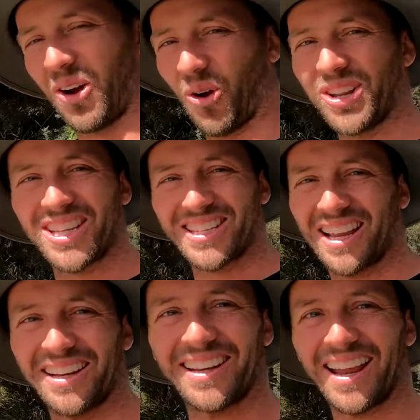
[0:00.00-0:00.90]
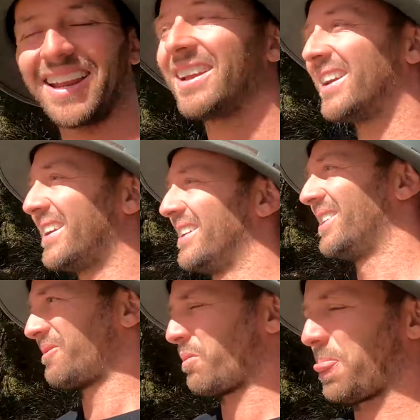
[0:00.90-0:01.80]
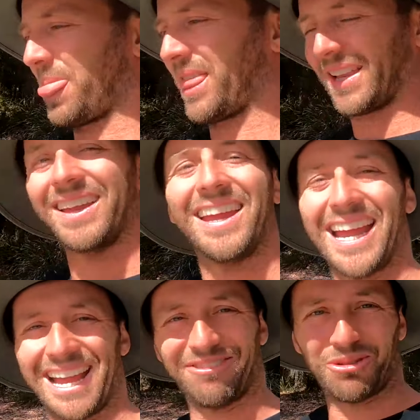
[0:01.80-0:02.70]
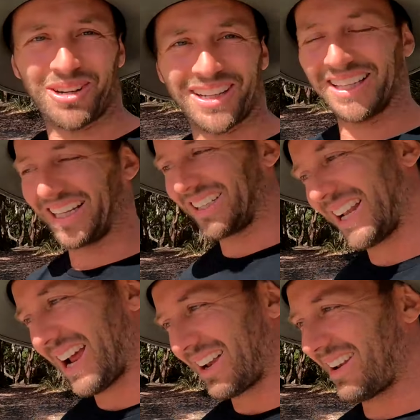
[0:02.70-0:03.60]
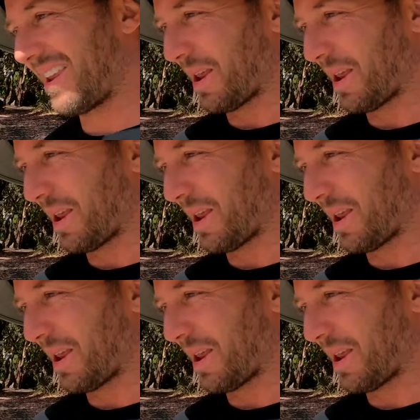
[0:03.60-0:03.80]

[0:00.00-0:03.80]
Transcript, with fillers: on a Sunday, everyone clears out.